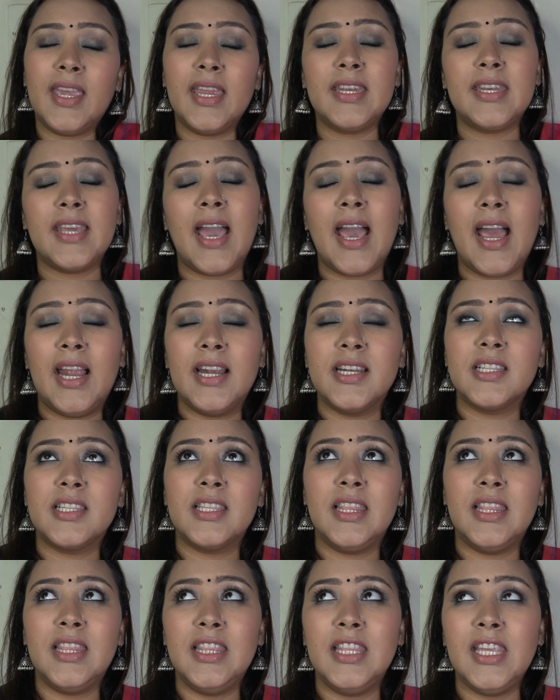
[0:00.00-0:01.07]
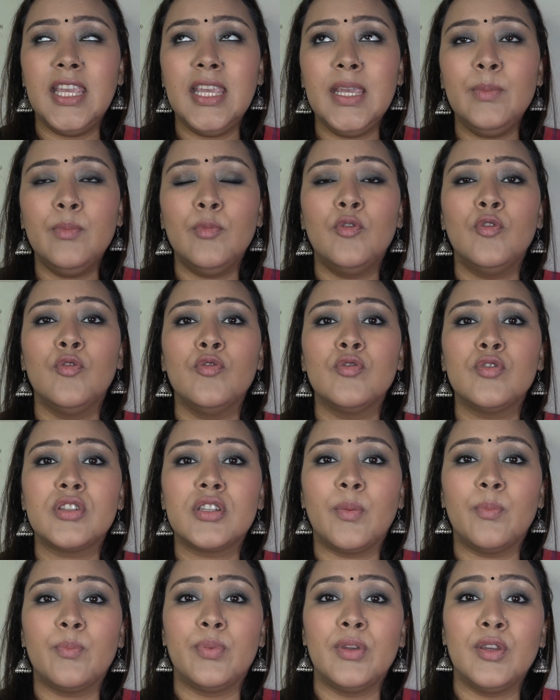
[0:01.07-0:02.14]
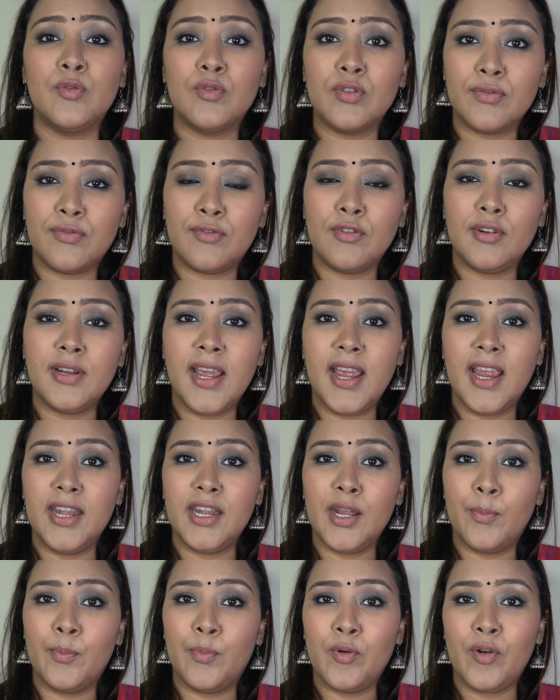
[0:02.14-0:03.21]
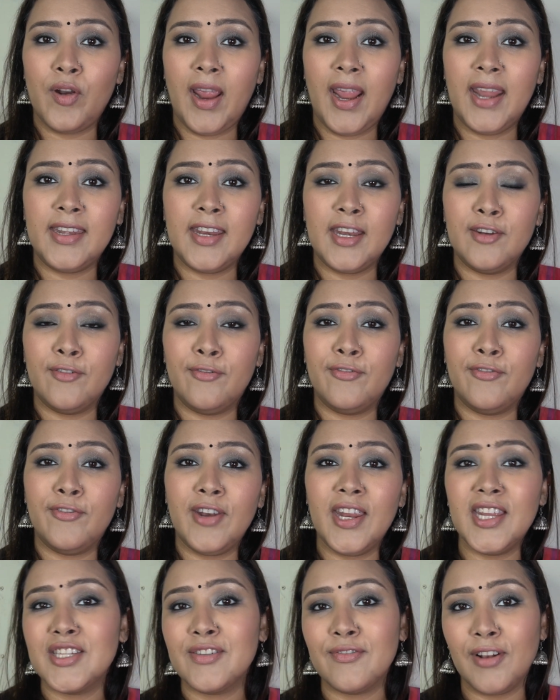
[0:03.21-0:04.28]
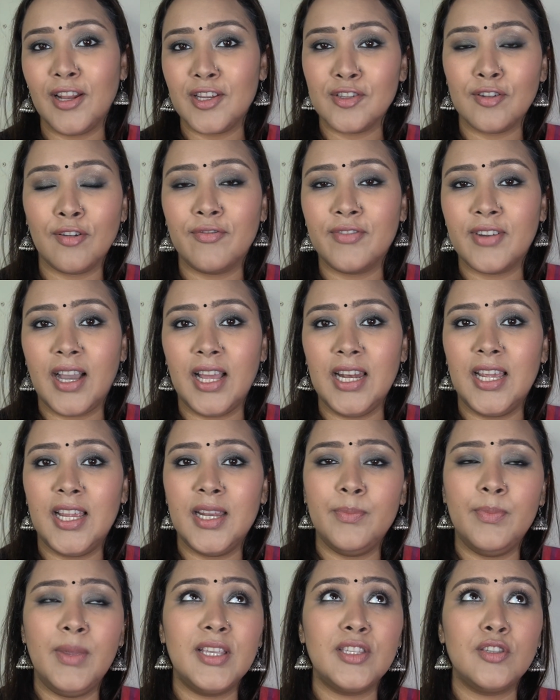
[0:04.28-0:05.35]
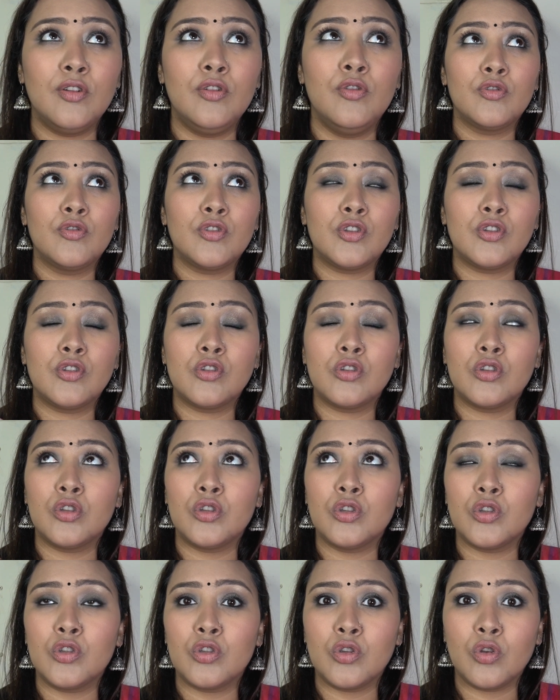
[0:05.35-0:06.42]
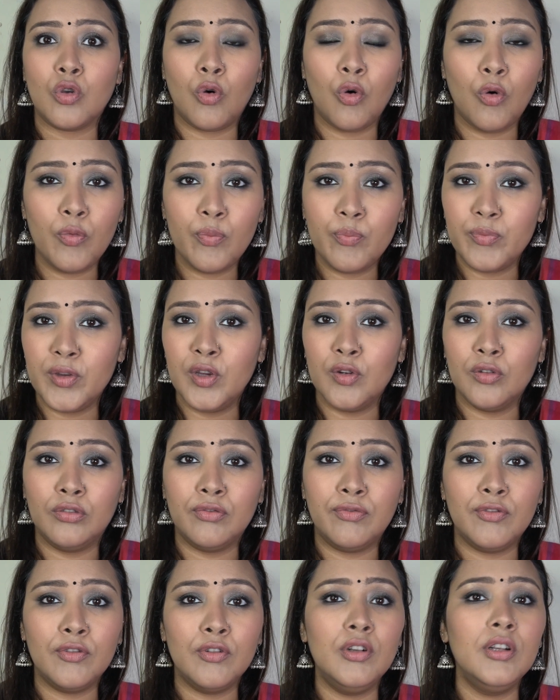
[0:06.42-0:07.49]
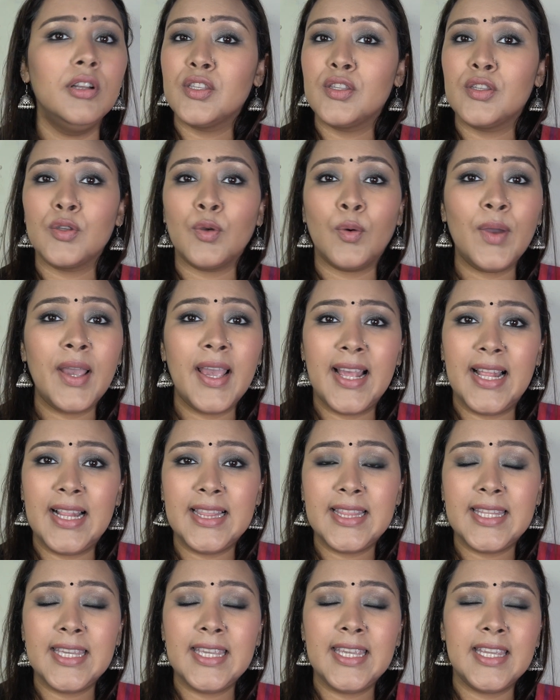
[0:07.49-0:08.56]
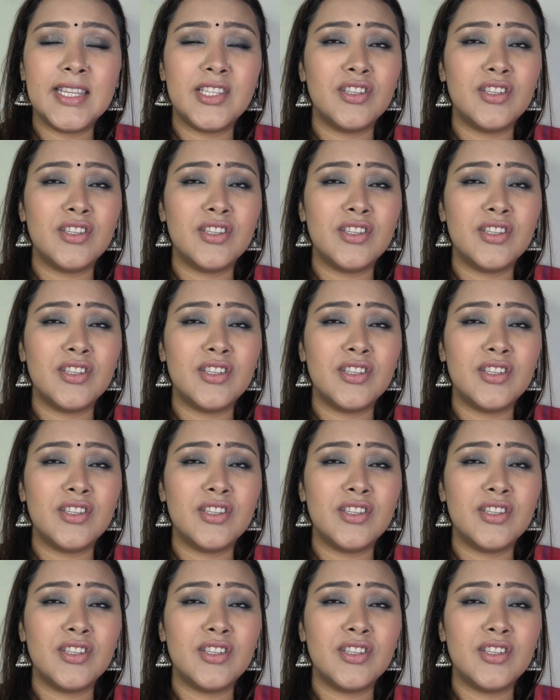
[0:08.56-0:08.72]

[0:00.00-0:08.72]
It adds the most beautiful and a bright and a fresh flush of color. It makes you so beautiful, so healthy.